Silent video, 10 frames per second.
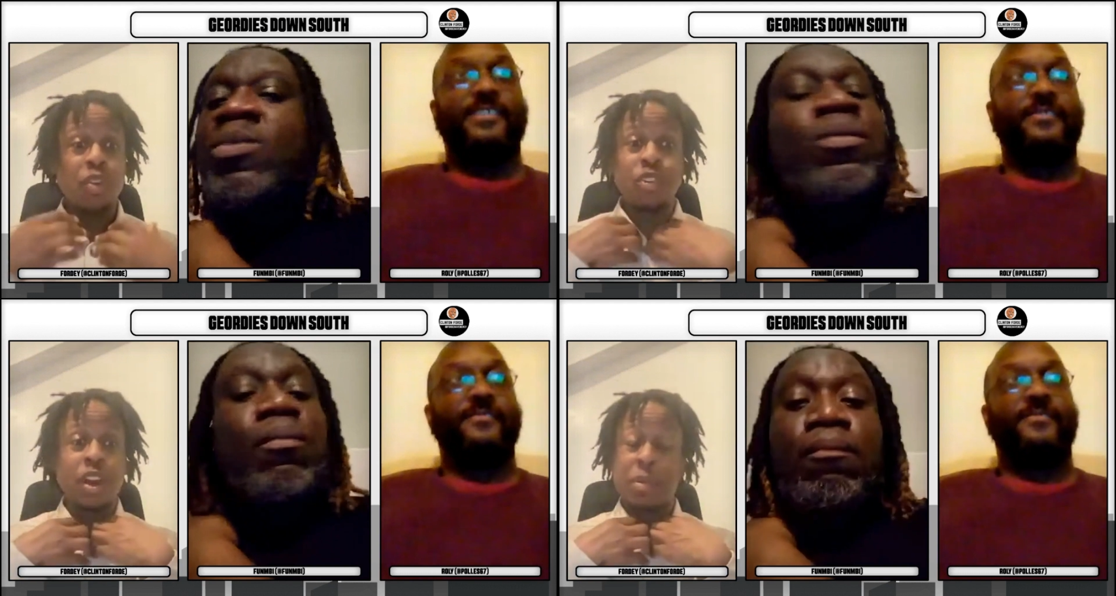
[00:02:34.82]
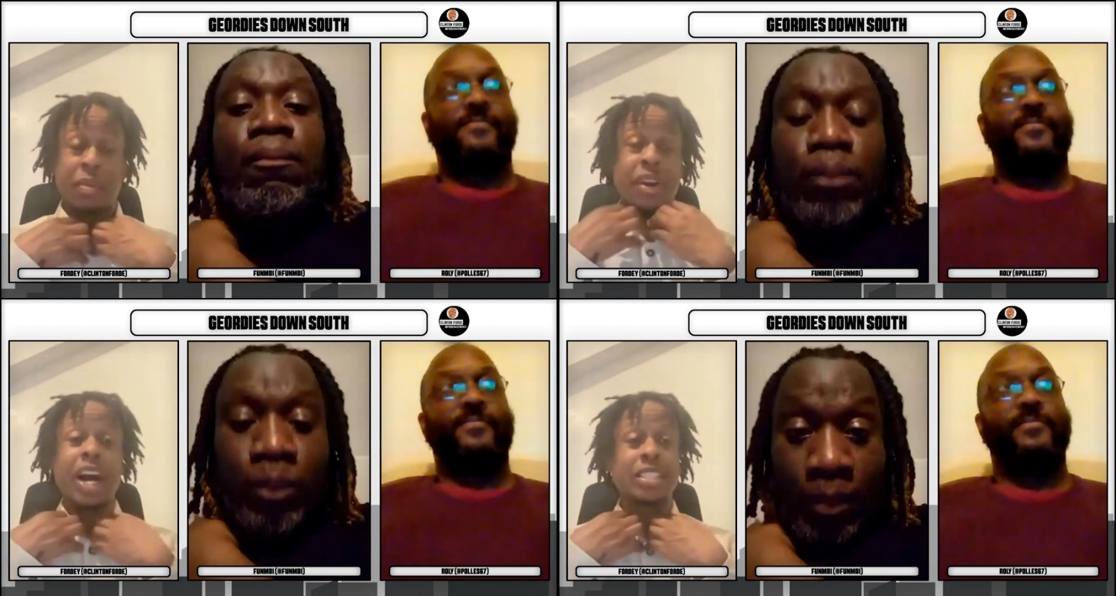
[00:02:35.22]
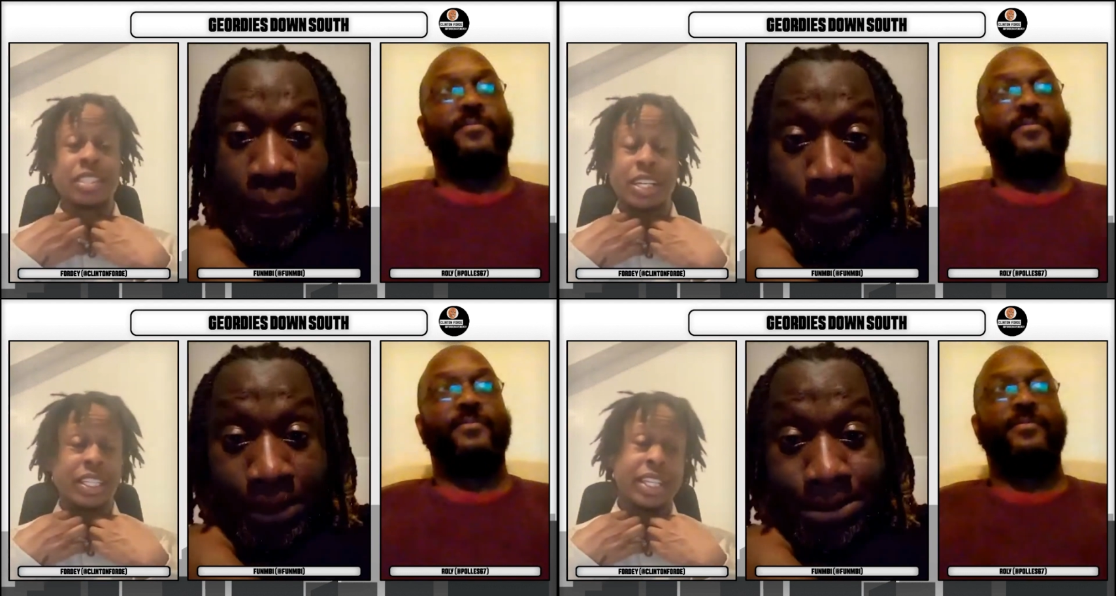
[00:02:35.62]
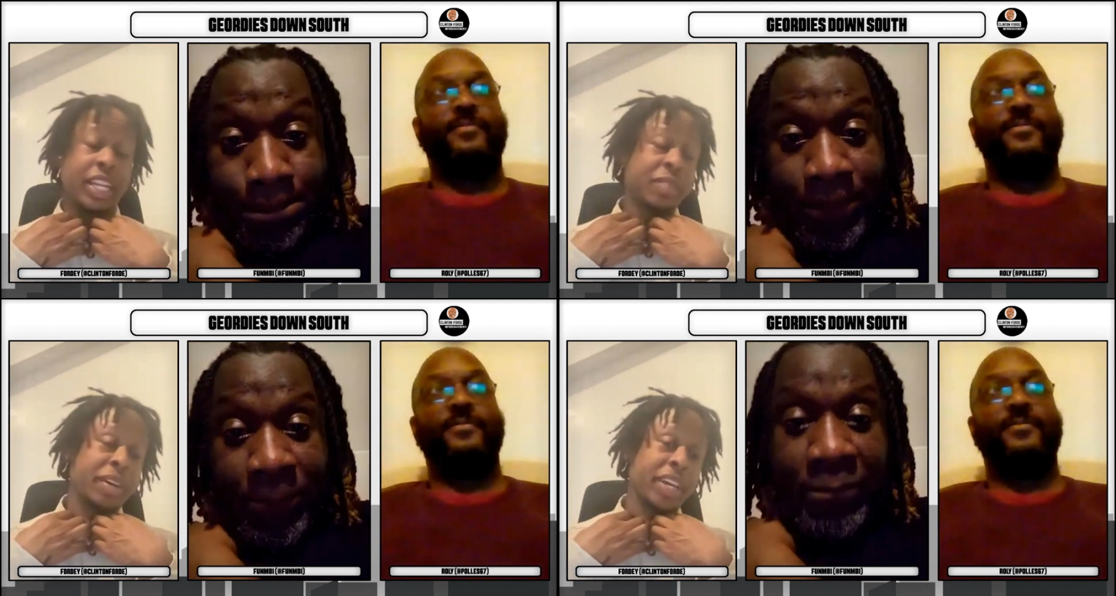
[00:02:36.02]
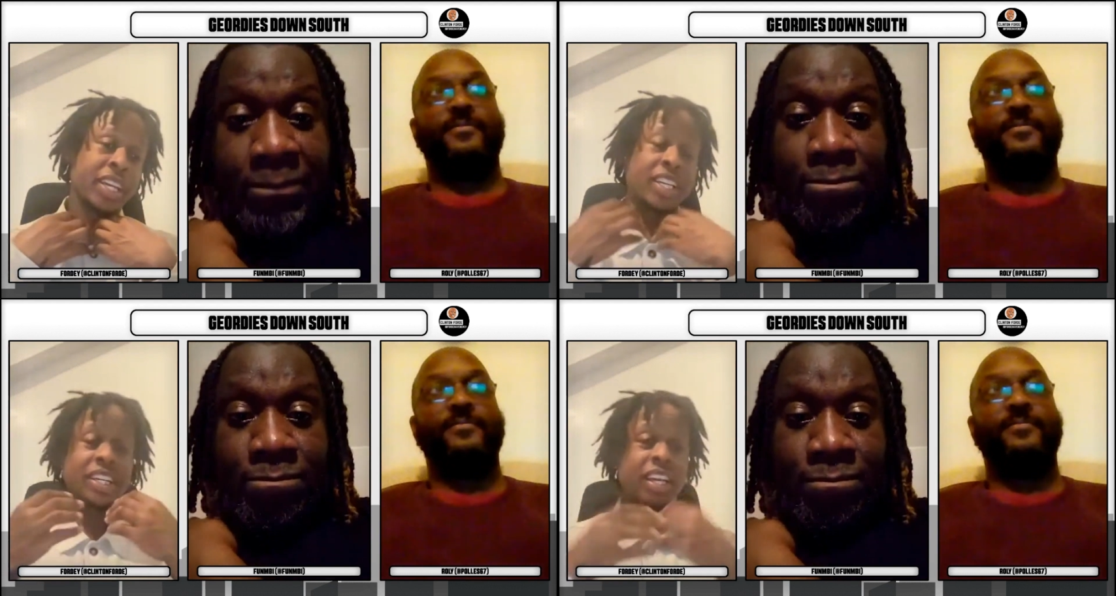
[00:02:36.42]
Speaker 1: wrote him off. I certainly did anyway.
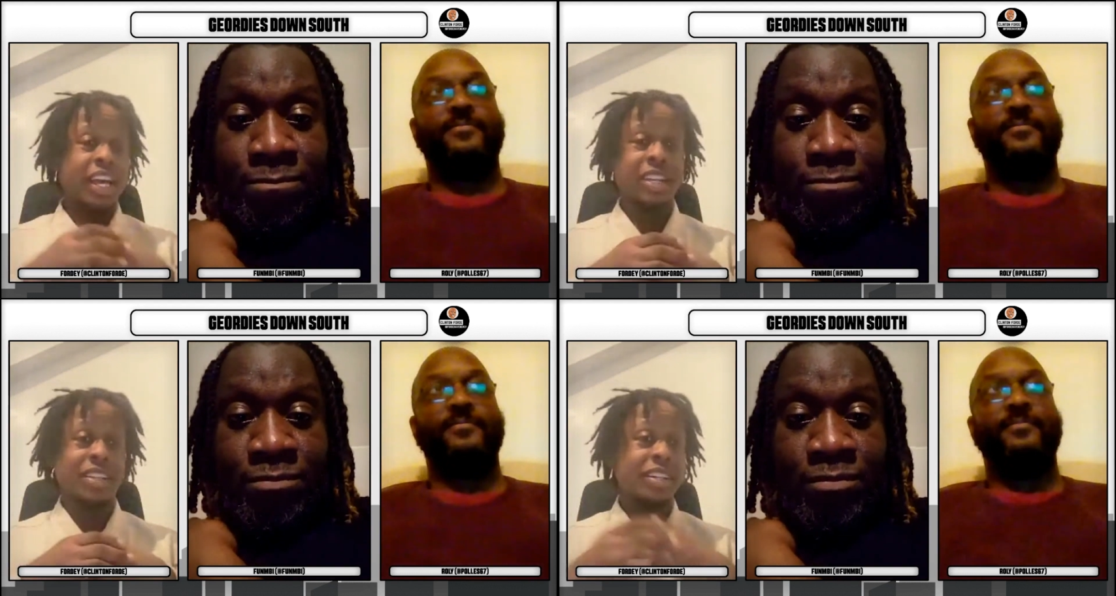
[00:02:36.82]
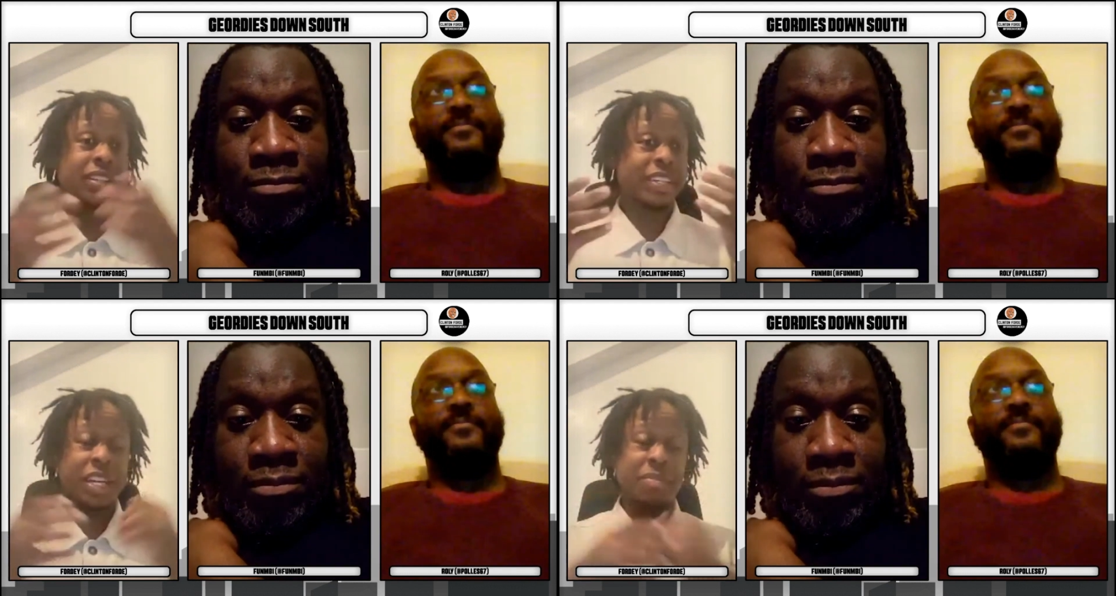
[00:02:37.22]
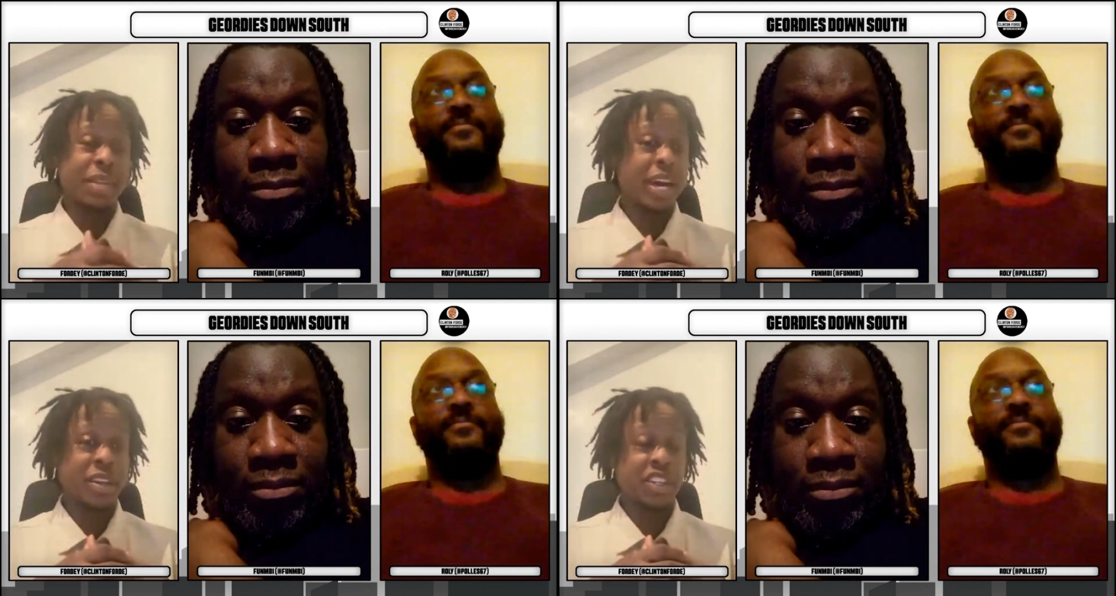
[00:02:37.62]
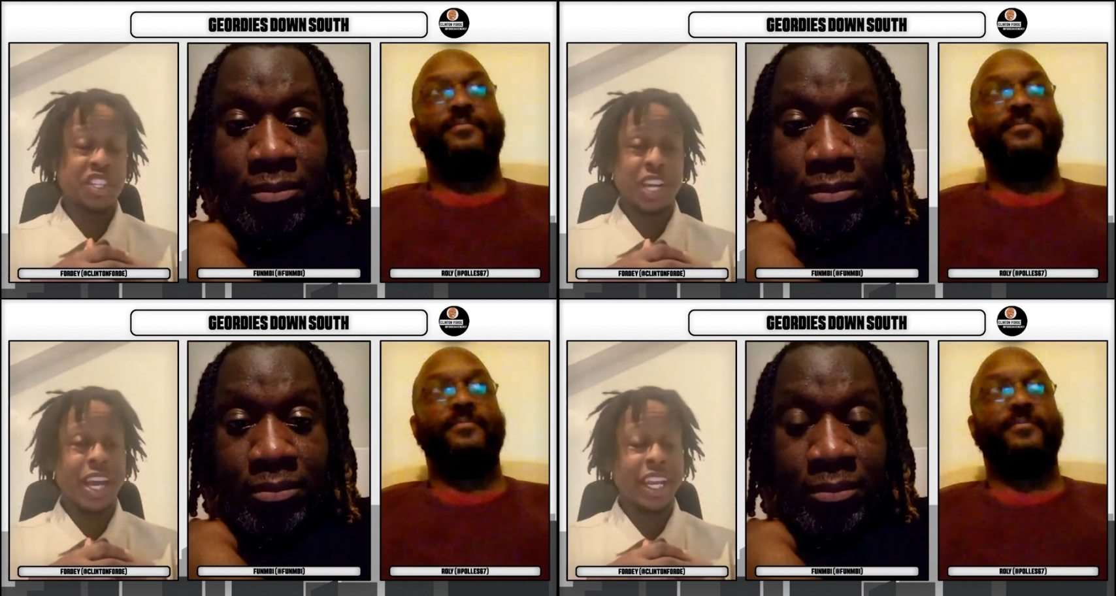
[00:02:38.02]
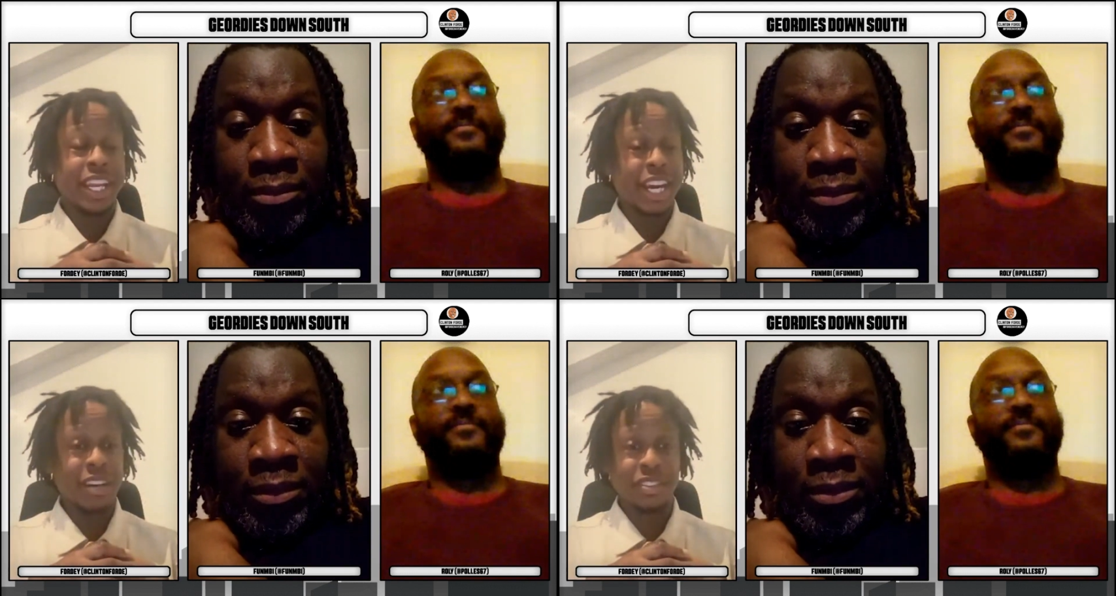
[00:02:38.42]
And look, look at him now. He's shining
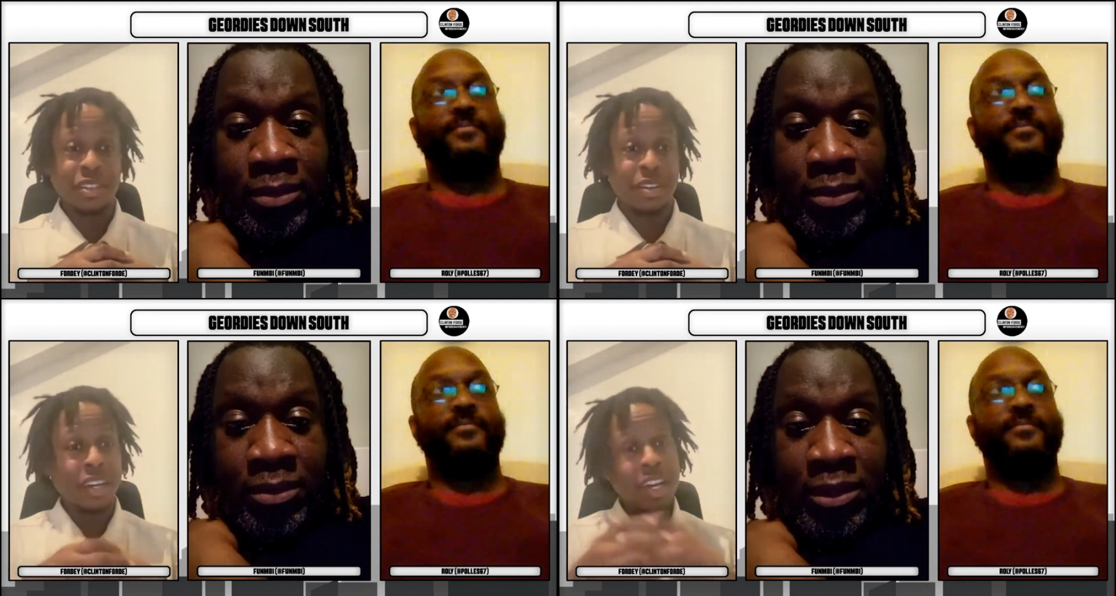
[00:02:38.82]
now. So